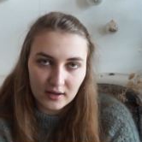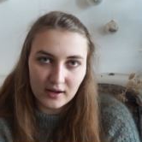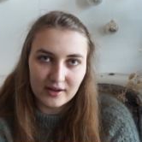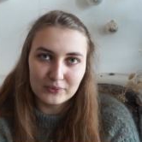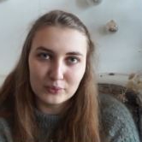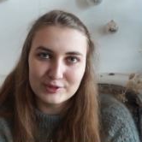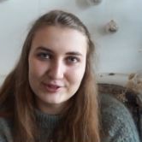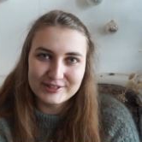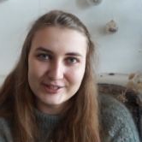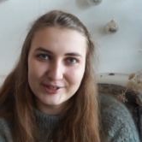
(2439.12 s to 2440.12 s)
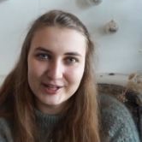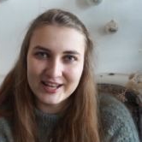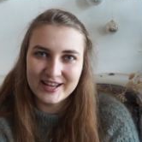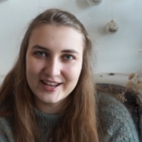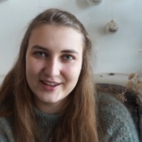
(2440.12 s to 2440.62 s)
and we still
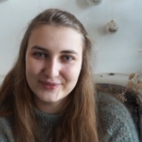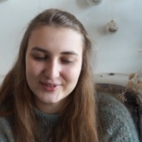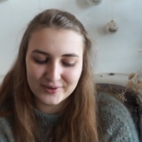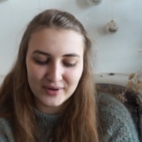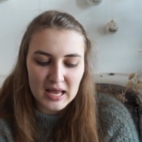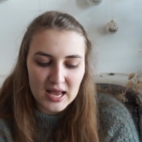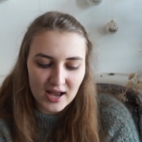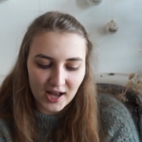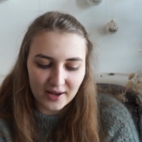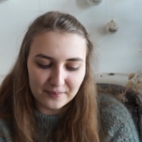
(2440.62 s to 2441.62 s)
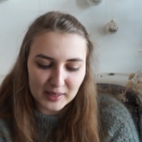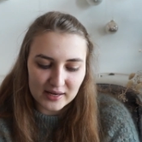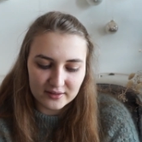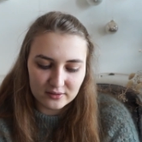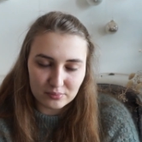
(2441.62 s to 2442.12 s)
have, so my
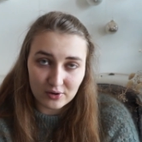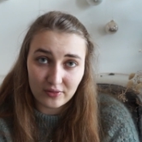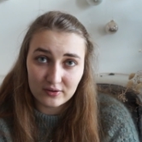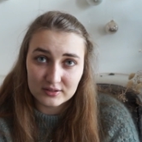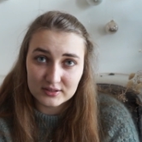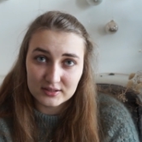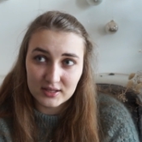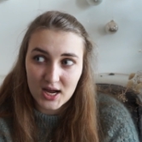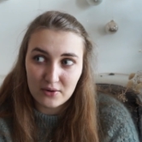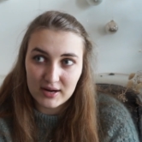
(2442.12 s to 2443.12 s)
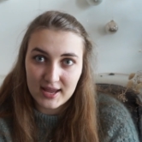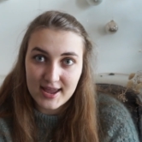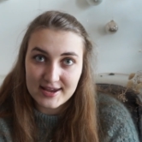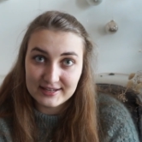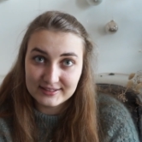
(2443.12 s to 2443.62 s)
little brother is now
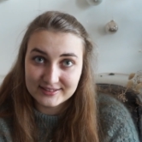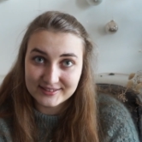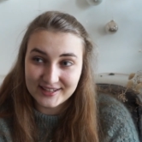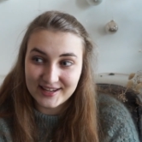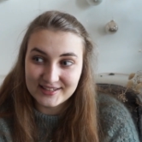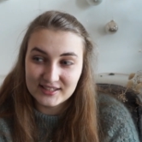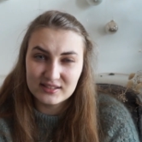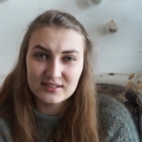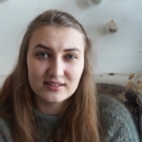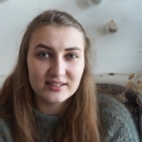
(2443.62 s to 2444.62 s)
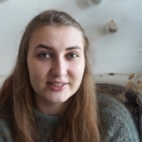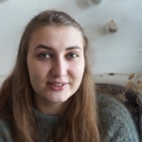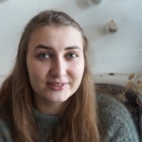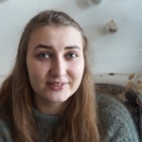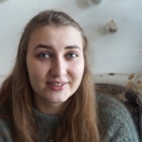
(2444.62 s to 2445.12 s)
8 and he
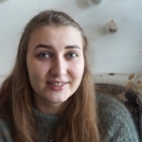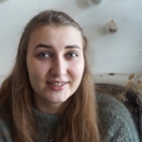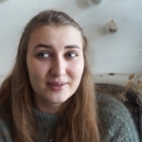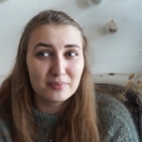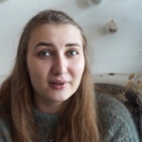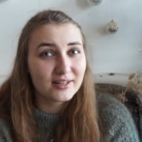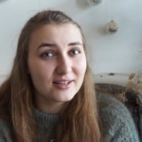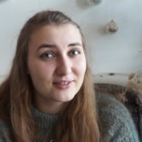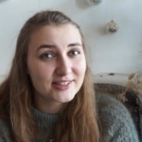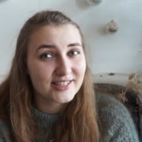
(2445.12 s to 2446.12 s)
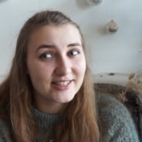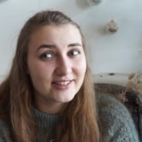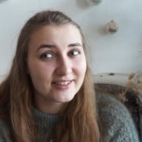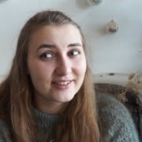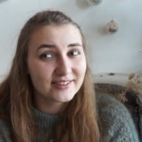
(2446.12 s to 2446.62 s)
still believes in
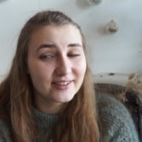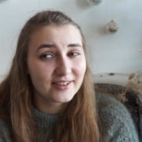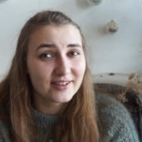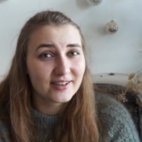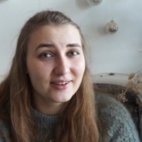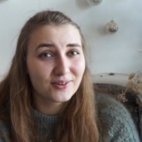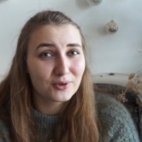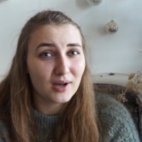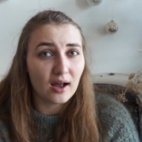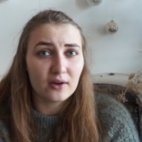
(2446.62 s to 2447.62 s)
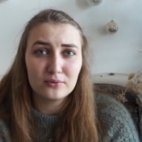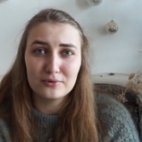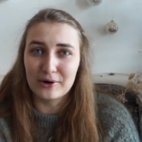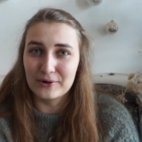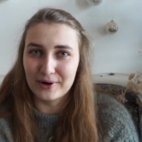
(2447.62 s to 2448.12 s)
the, I don't
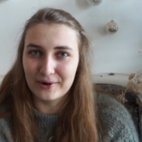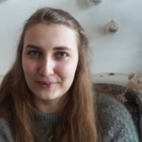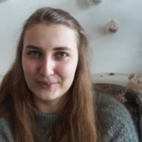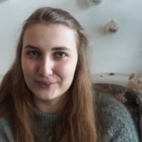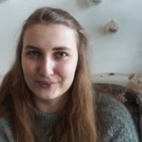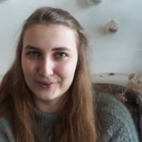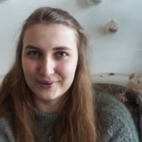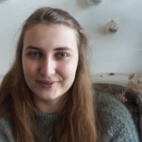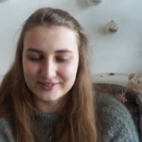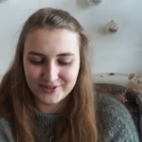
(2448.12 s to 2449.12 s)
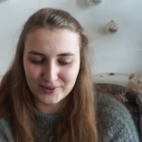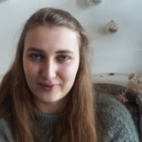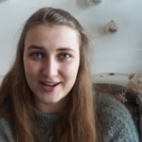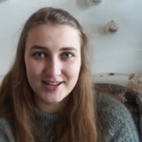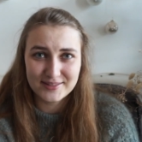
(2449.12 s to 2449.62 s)
know who it's called,
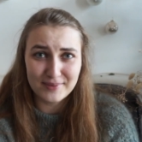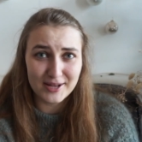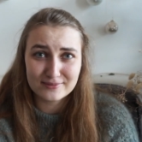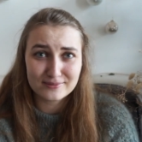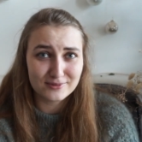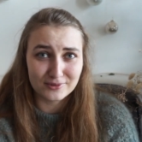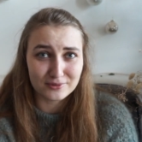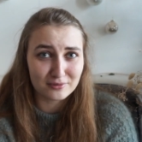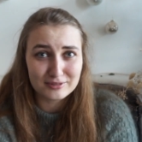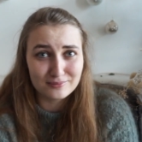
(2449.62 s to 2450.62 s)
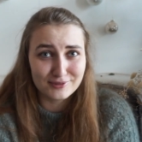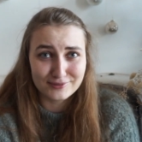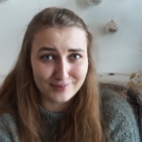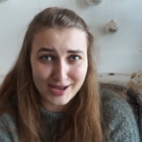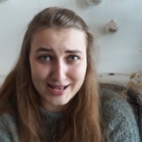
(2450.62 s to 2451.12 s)
Weihnachtsmann, so Christmas
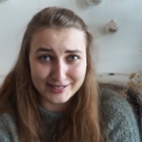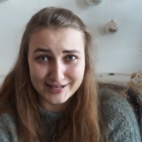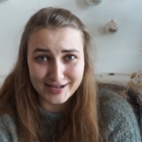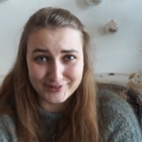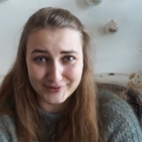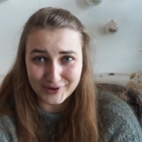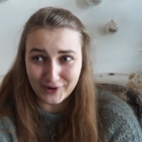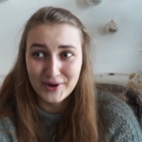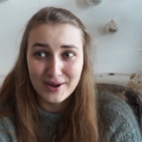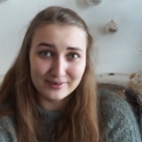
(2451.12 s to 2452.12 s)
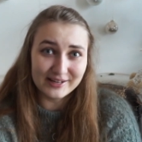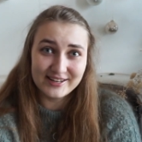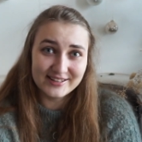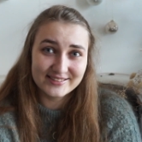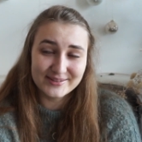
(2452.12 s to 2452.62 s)
man, I don't know, but
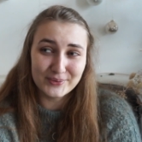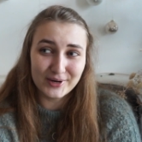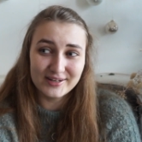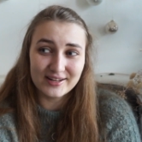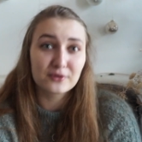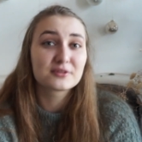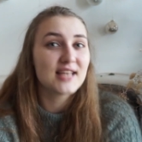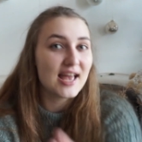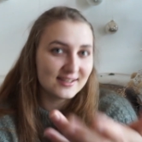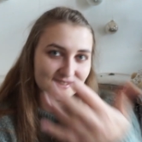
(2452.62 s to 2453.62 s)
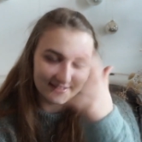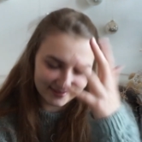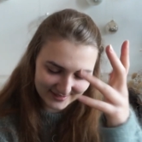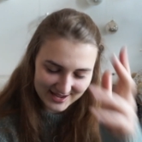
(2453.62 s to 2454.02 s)
it's the one, oh, Santa.